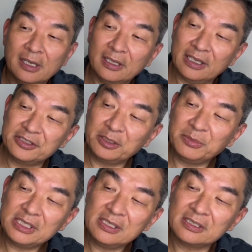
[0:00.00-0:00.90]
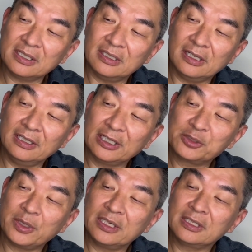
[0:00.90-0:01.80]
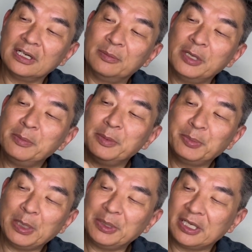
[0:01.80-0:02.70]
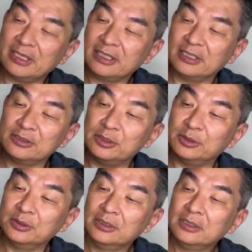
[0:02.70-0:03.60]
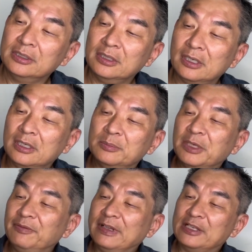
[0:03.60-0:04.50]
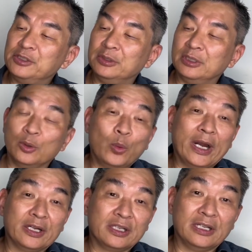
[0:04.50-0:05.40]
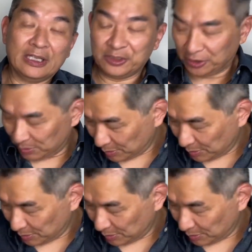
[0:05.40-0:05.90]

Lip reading: And I assume this is an electronic, probably connecting to a flash unit, a wired connection.